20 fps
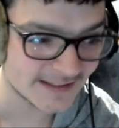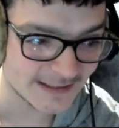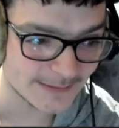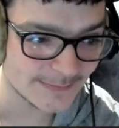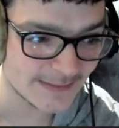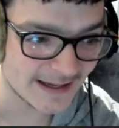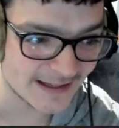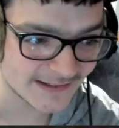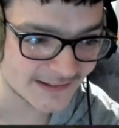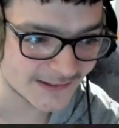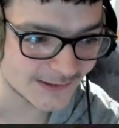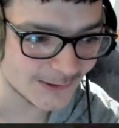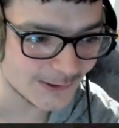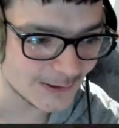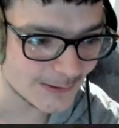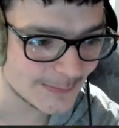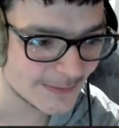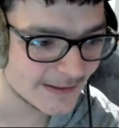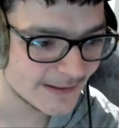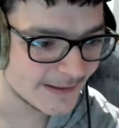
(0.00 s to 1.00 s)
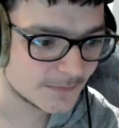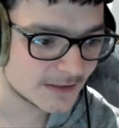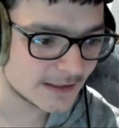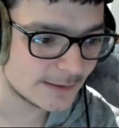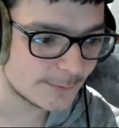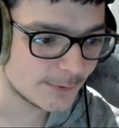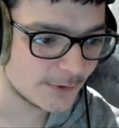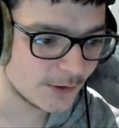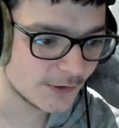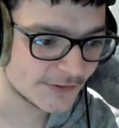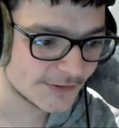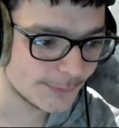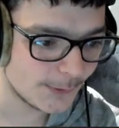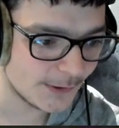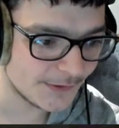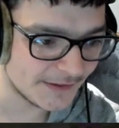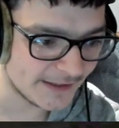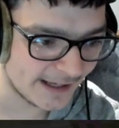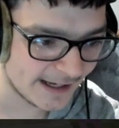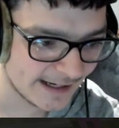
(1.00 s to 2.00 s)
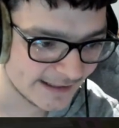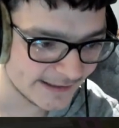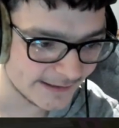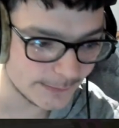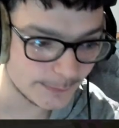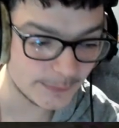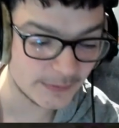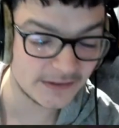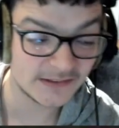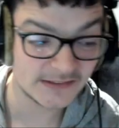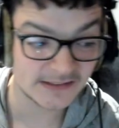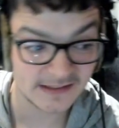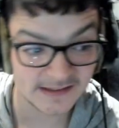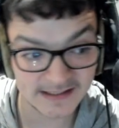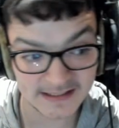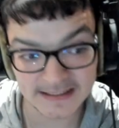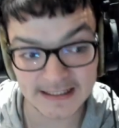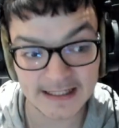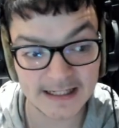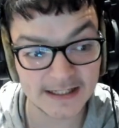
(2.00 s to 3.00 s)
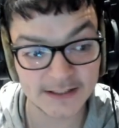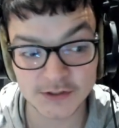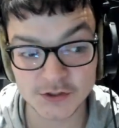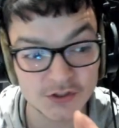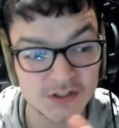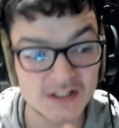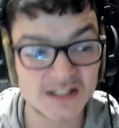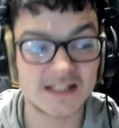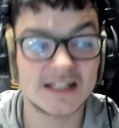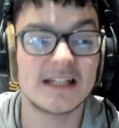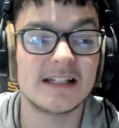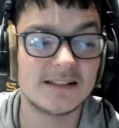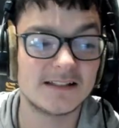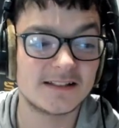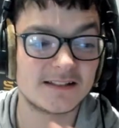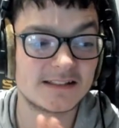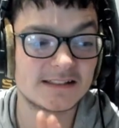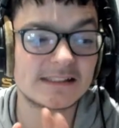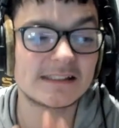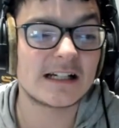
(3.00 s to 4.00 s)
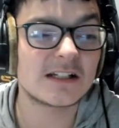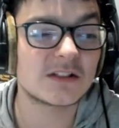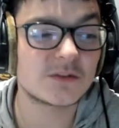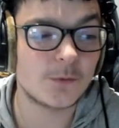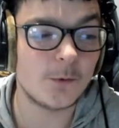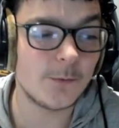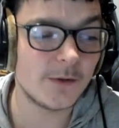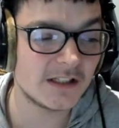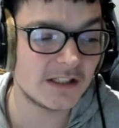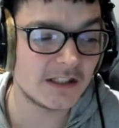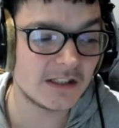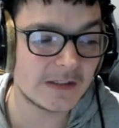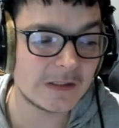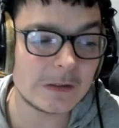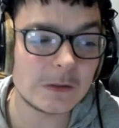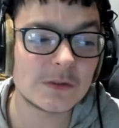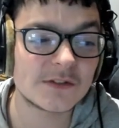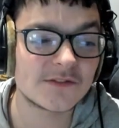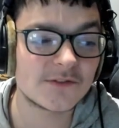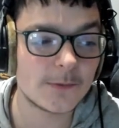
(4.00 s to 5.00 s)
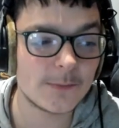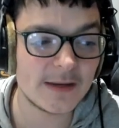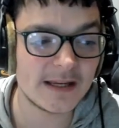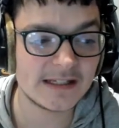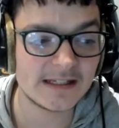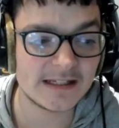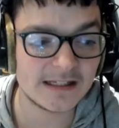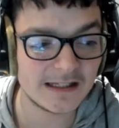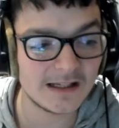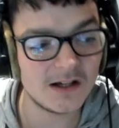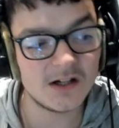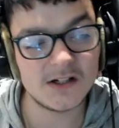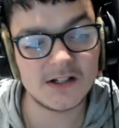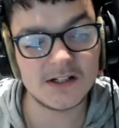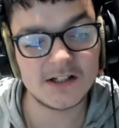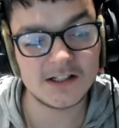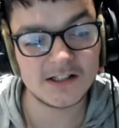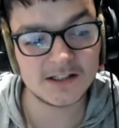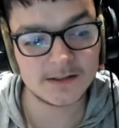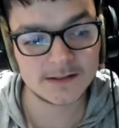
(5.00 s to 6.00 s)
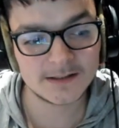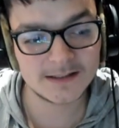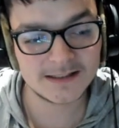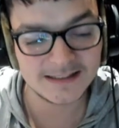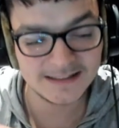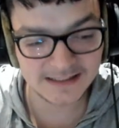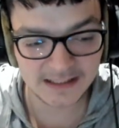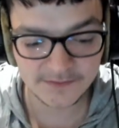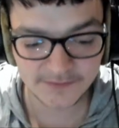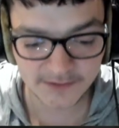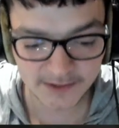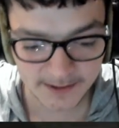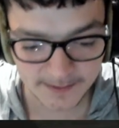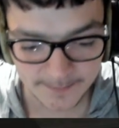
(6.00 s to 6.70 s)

messed up. And we also want the iron because I just think that's what we're going to use for making our cleaver,